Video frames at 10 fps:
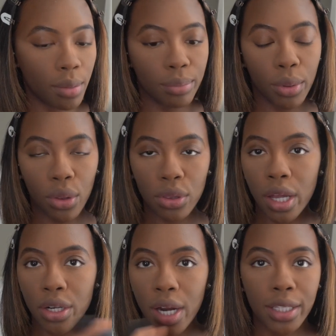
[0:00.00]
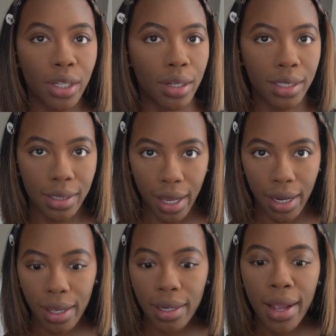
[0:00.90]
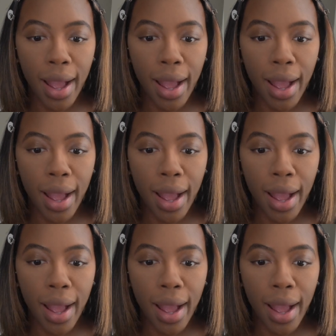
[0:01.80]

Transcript: both under eyes are setted.